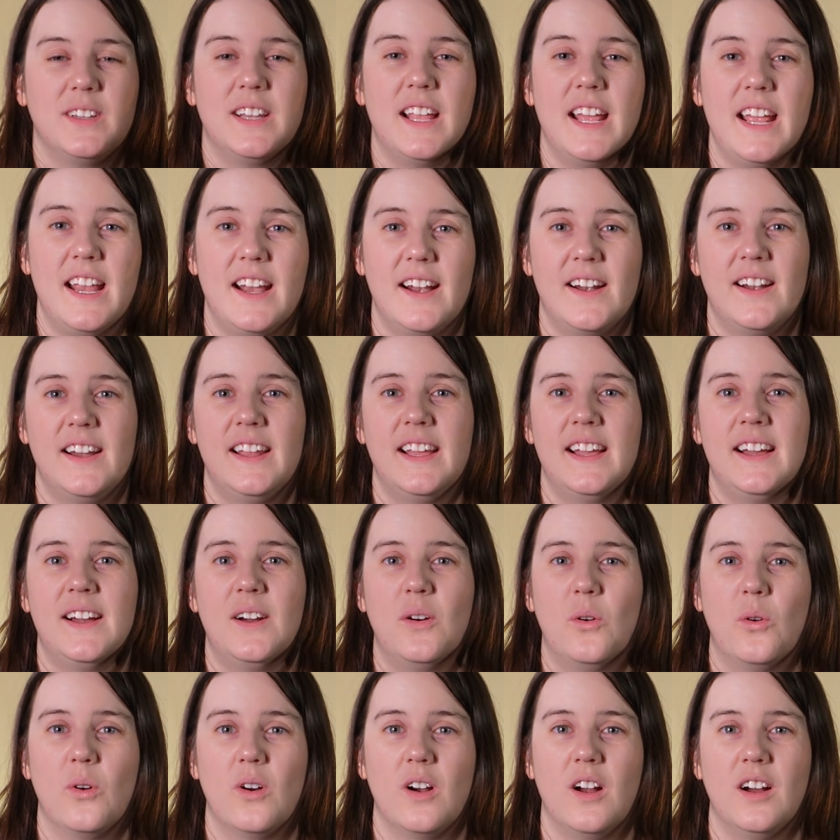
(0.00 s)
in the area
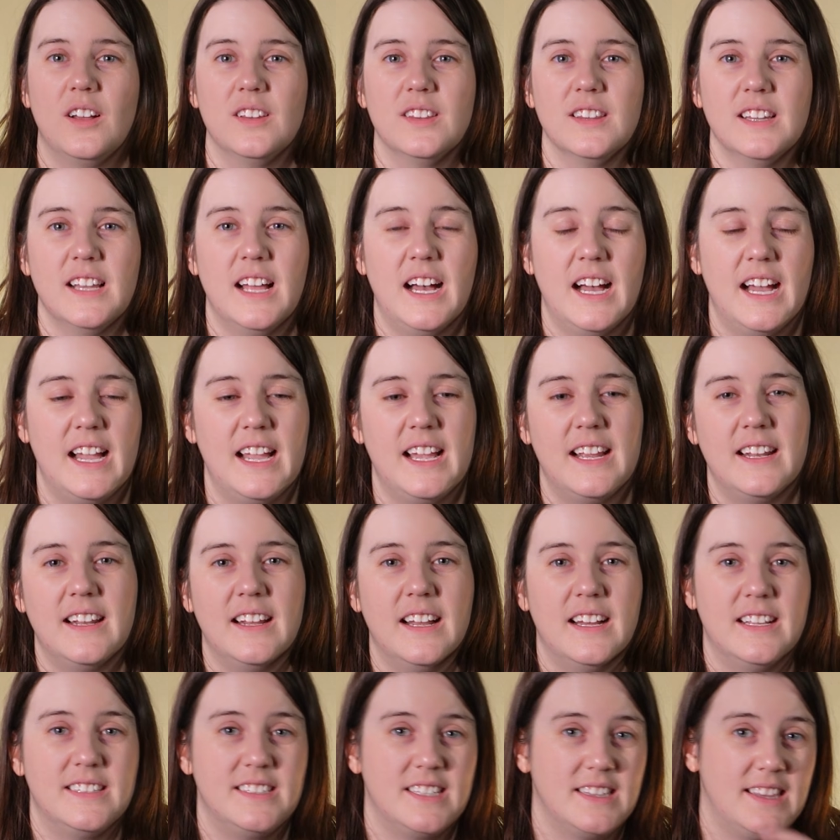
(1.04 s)
or online.
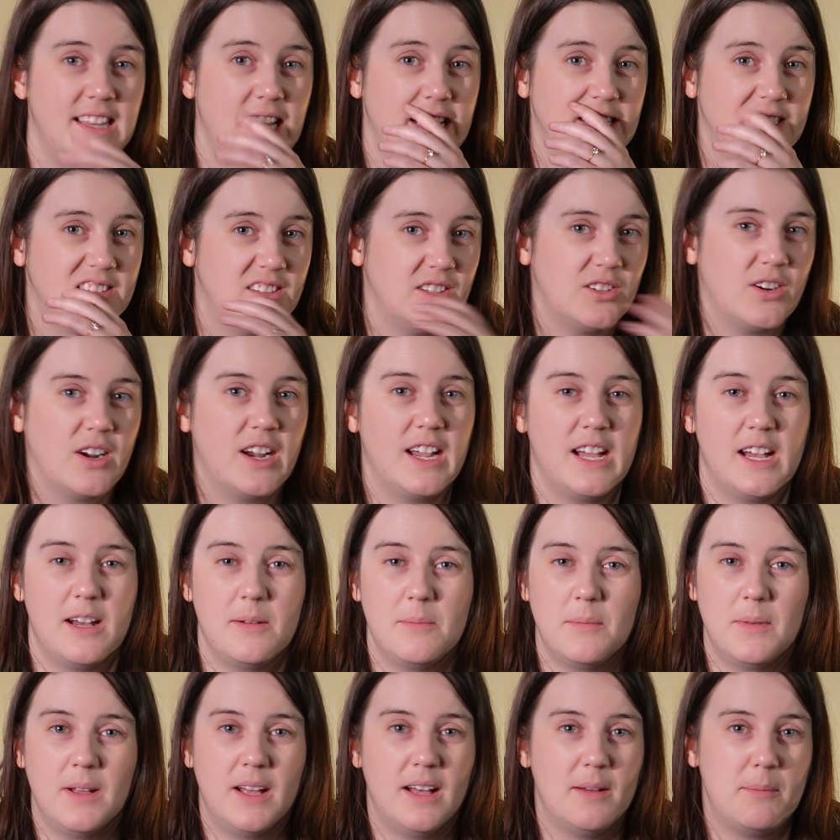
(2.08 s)
The
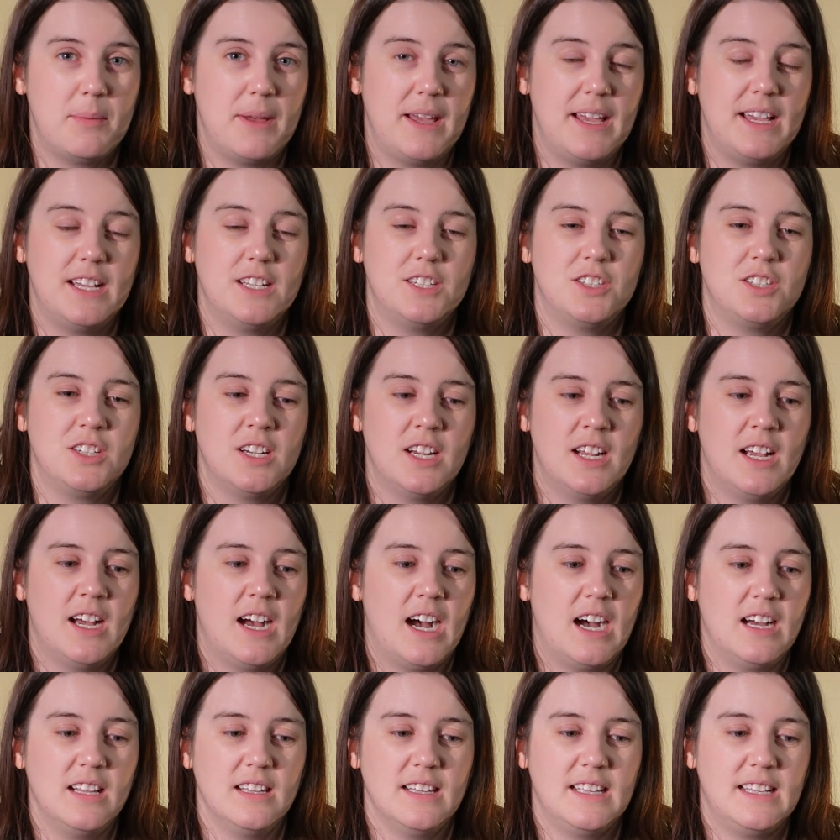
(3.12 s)
Instagram page,
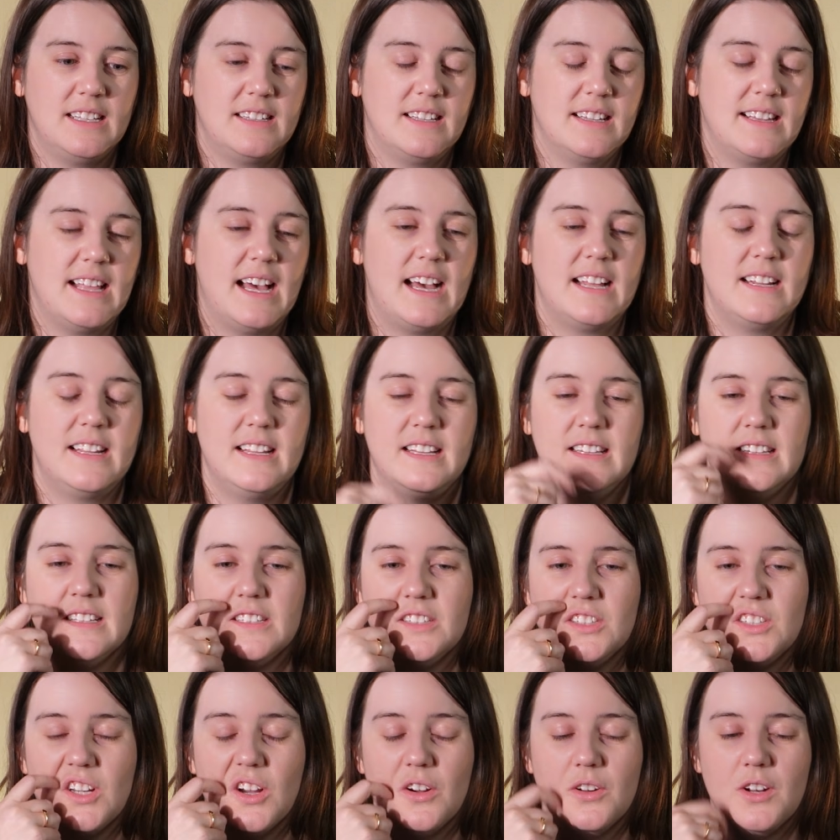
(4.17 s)
I'll link to that in the
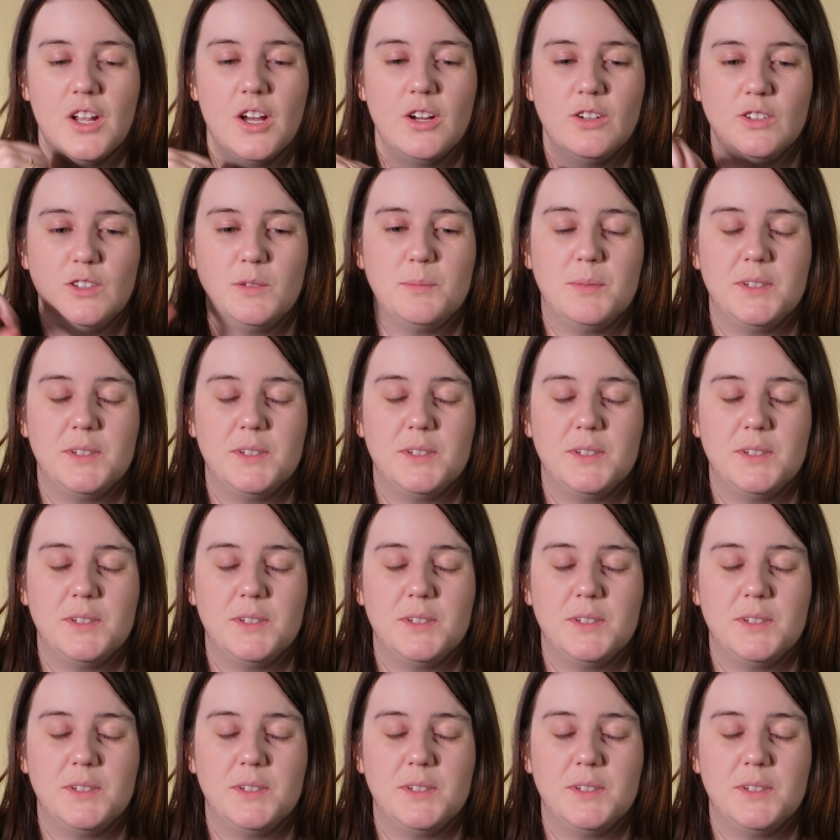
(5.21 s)
show notes.